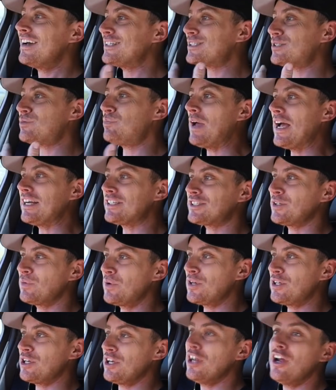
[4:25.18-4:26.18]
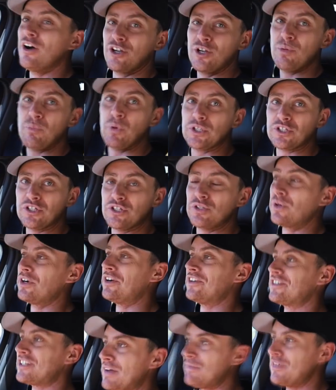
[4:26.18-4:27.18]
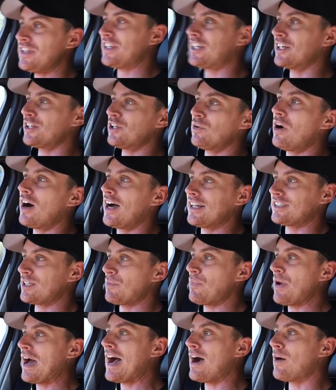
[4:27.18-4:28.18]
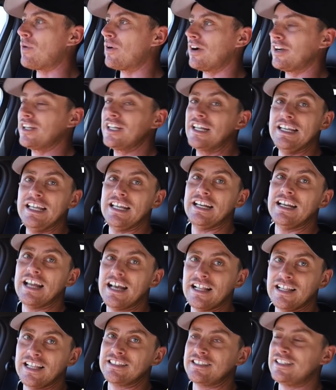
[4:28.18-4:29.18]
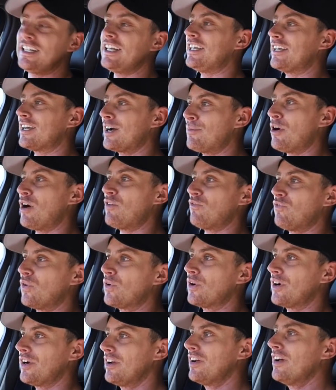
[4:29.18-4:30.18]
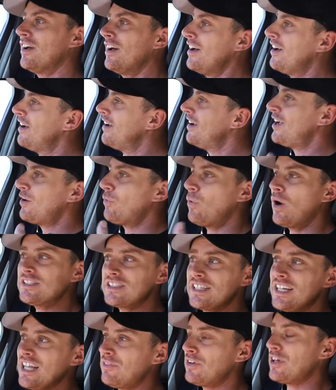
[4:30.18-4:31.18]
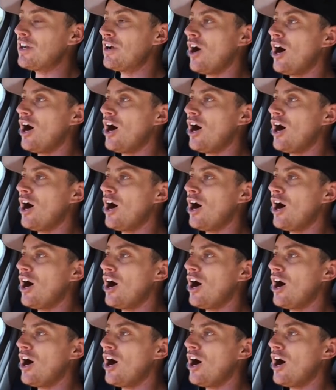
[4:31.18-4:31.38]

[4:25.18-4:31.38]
especially when you're pushing 270 kilowatts of power, you need an LSD. Come on, Ford. Wasn't even an